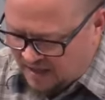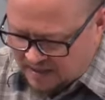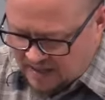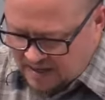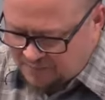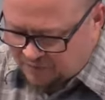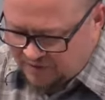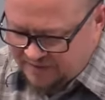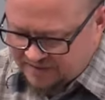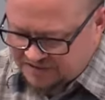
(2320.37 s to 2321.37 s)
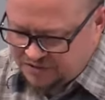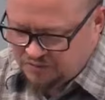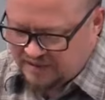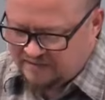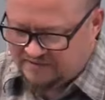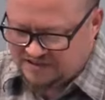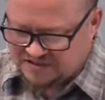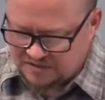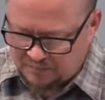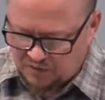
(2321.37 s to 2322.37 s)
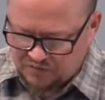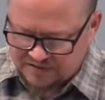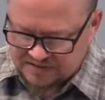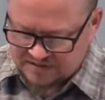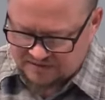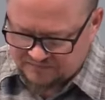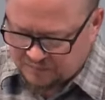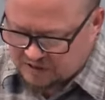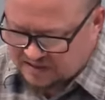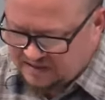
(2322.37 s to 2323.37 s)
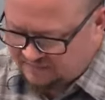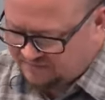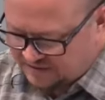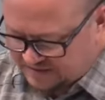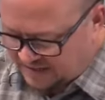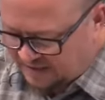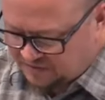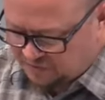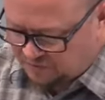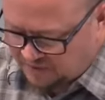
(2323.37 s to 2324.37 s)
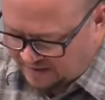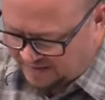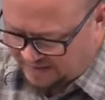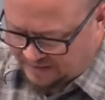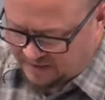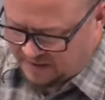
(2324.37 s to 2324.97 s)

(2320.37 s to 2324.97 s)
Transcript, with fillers: God, I pray that you would give us the boldness of belief that Daniel had.